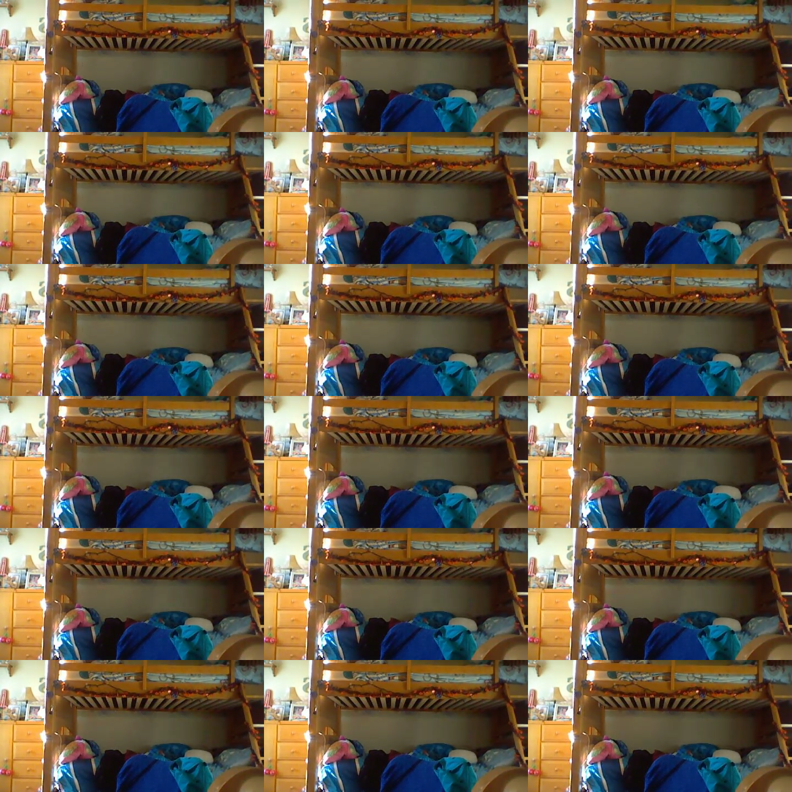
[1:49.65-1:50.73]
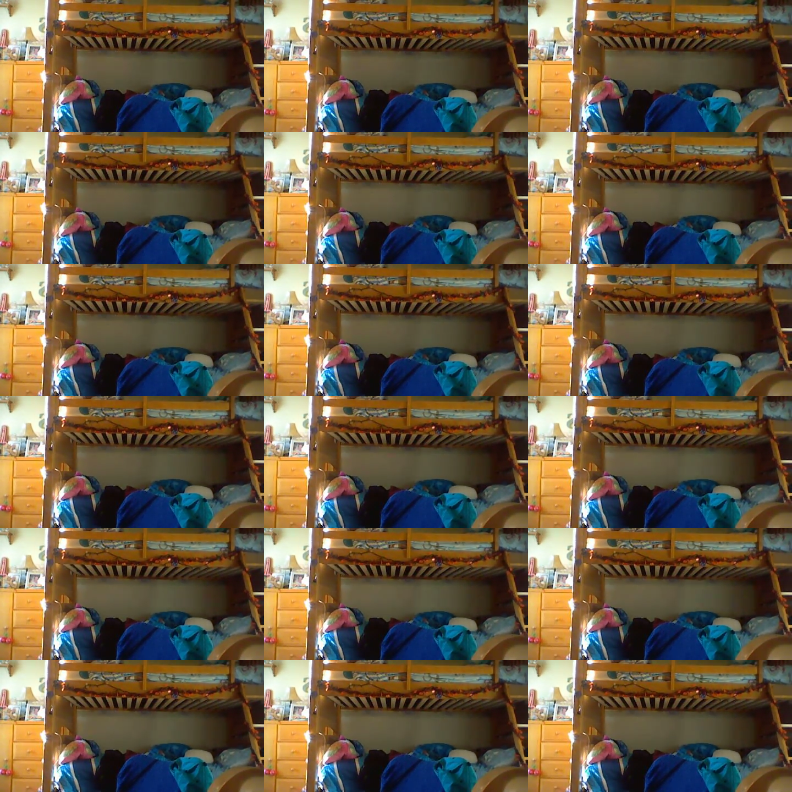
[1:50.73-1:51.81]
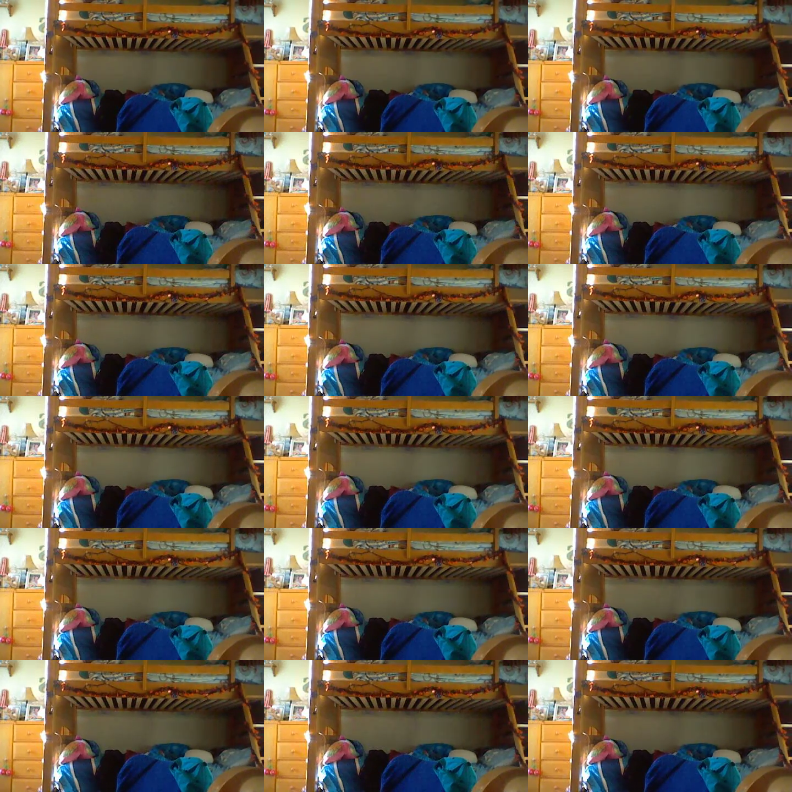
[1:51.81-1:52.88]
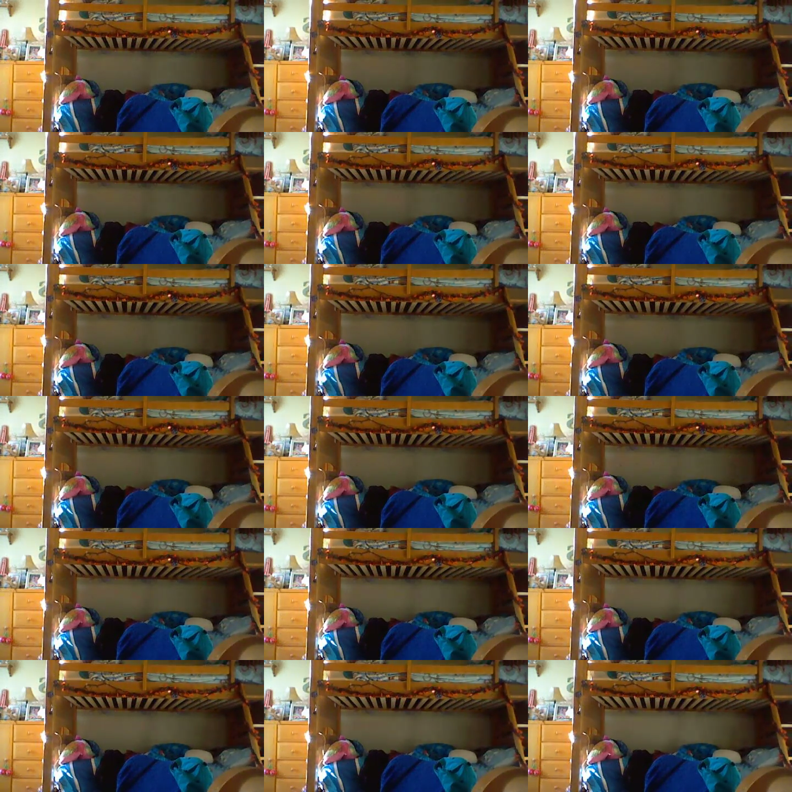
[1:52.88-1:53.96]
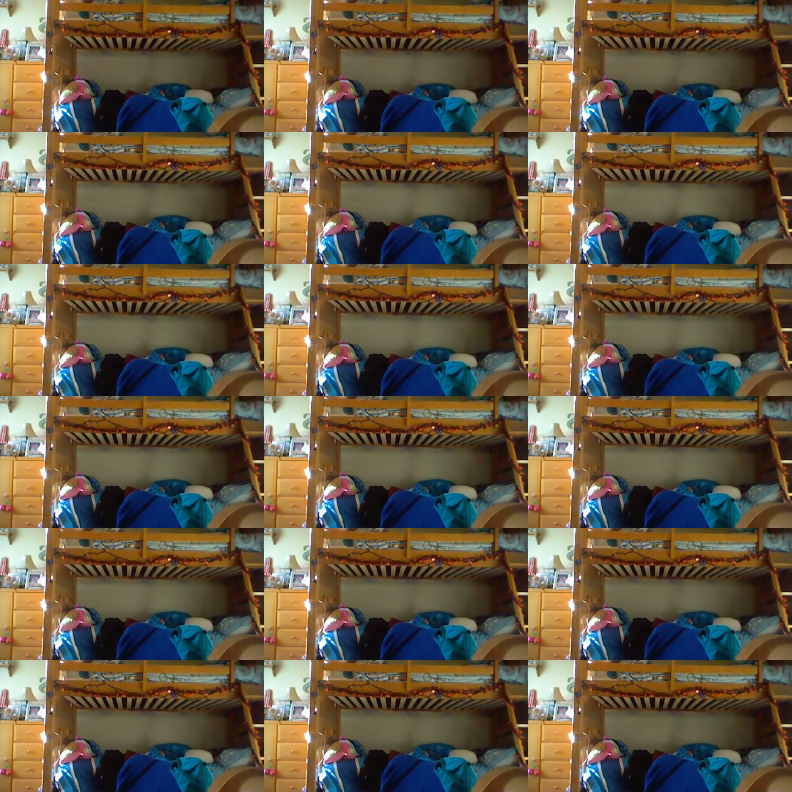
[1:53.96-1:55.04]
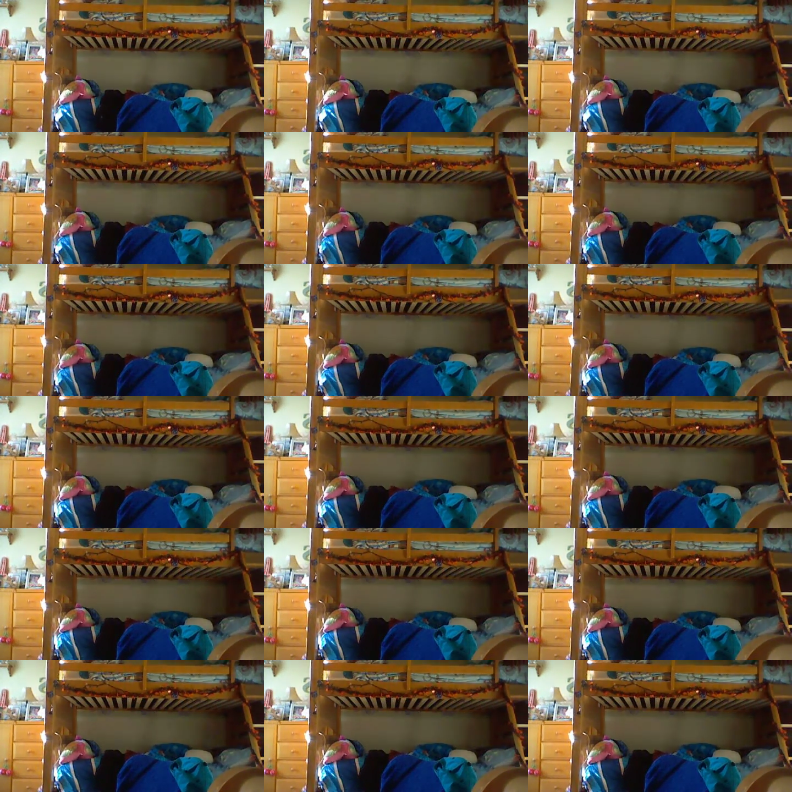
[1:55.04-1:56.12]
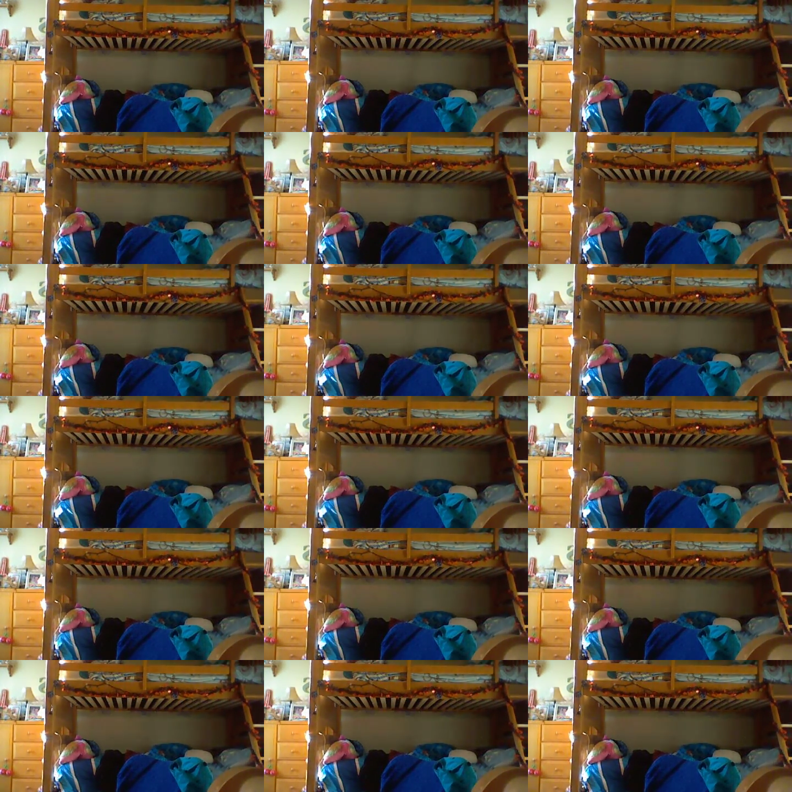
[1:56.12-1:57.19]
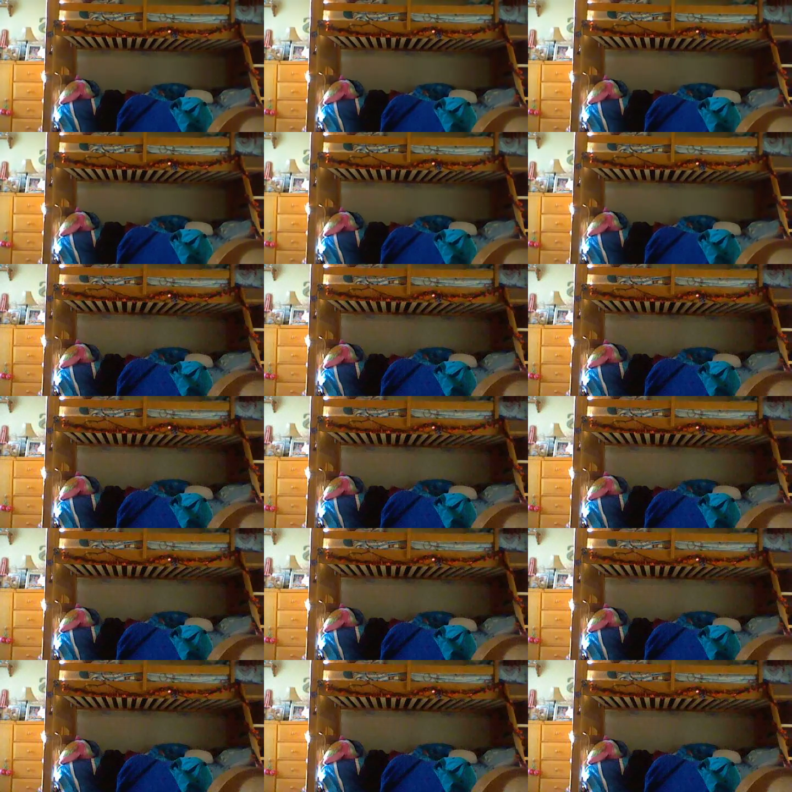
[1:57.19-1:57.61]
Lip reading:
Nobody's mouth can be seen.